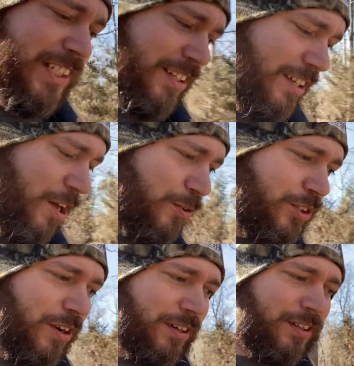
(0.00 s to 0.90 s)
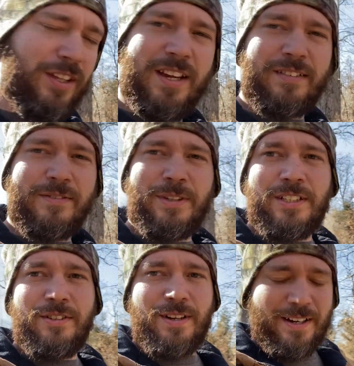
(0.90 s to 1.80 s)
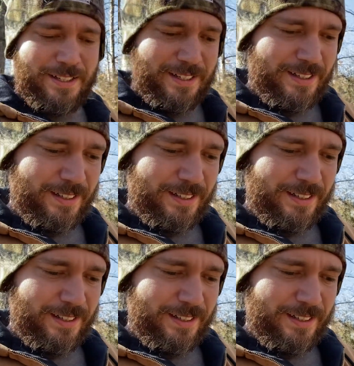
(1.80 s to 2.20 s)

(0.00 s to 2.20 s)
Ozark thing that we do out here,